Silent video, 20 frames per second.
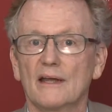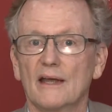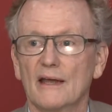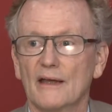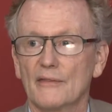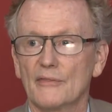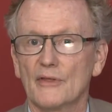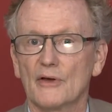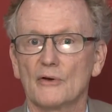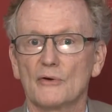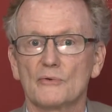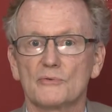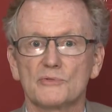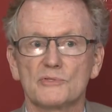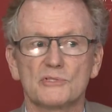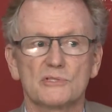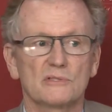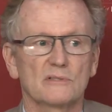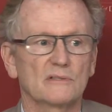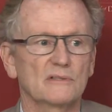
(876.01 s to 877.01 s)
and
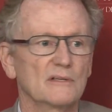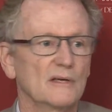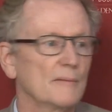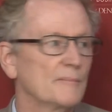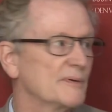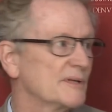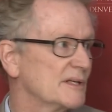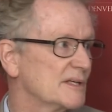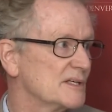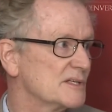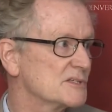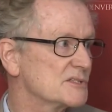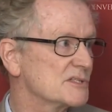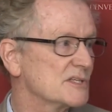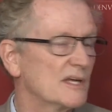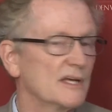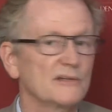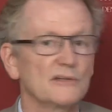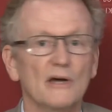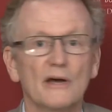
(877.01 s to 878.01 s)
those companies
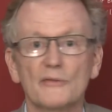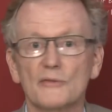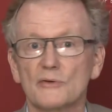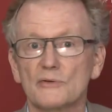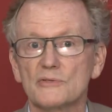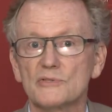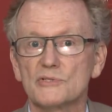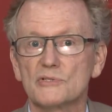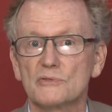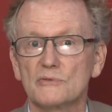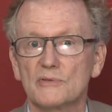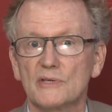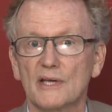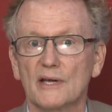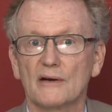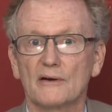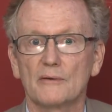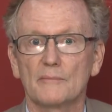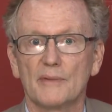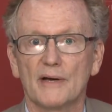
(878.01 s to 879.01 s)
and others who
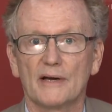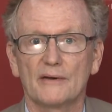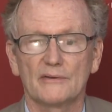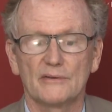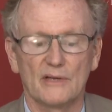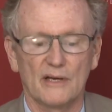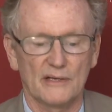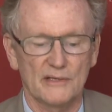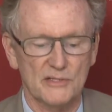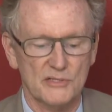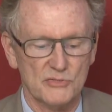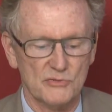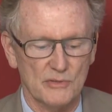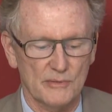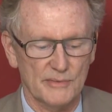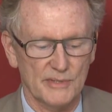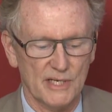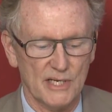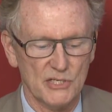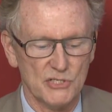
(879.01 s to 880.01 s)
care about
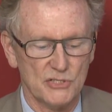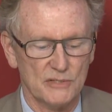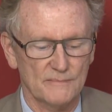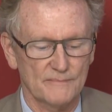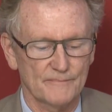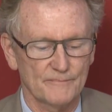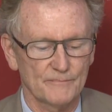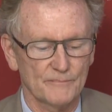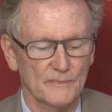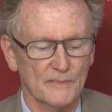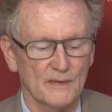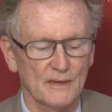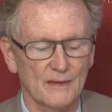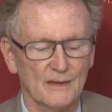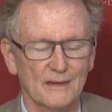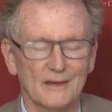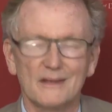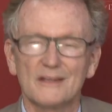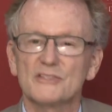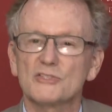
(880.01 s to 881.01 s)
non-discrimination.
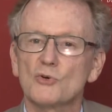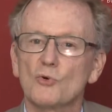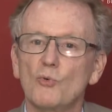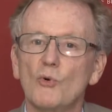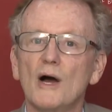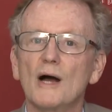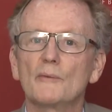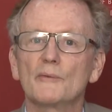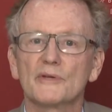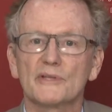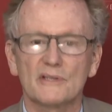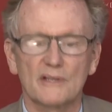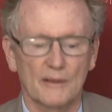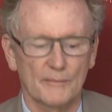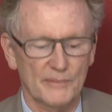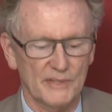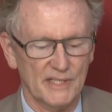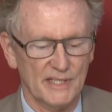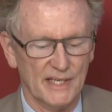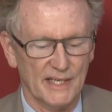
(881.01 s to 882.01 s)
So why would a
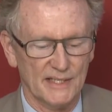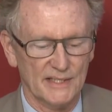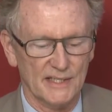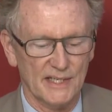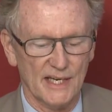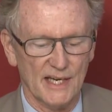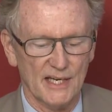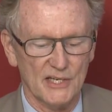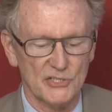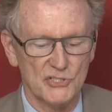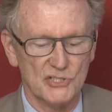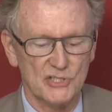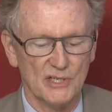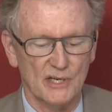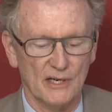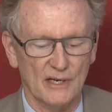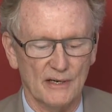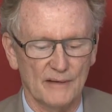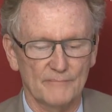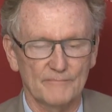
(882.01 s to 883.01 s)
company get engaged?
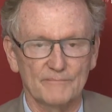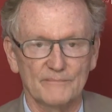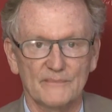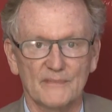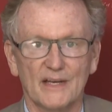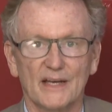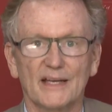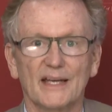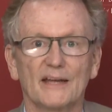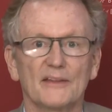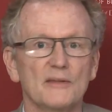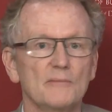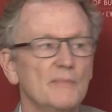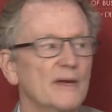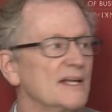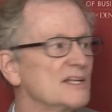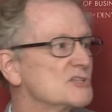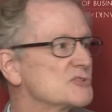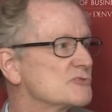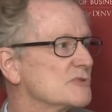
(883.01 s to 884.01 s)
Again, the
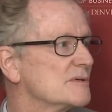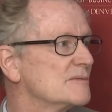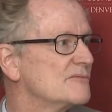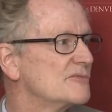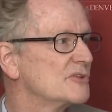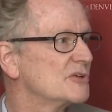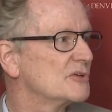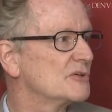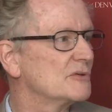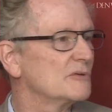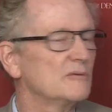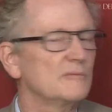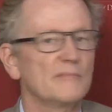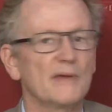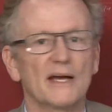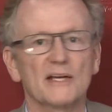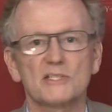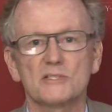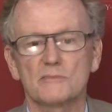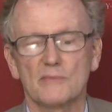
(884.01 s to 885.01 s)
mainstream view,
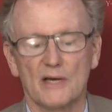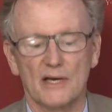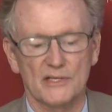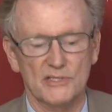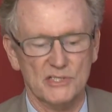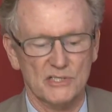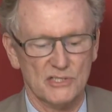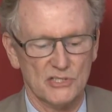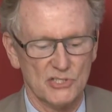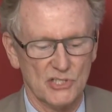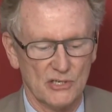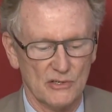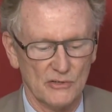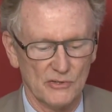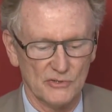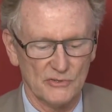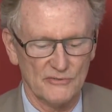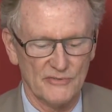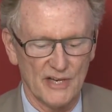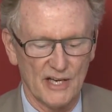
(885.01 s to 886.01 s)
maximizing
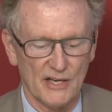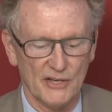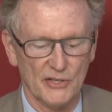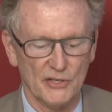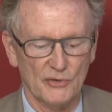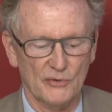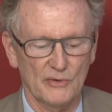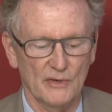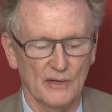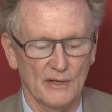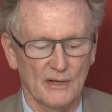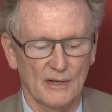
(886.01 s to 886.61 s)
shareholder value